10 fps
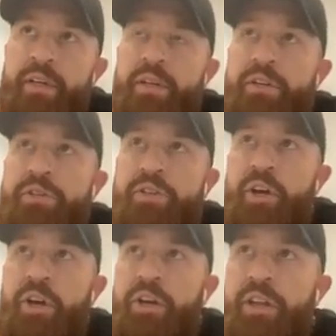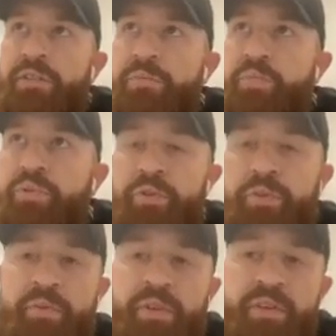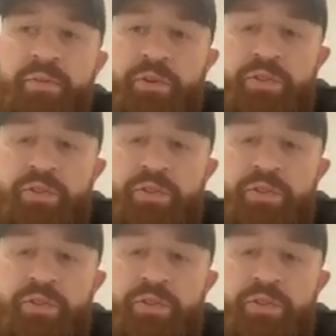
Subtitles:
So that proved to be difficult.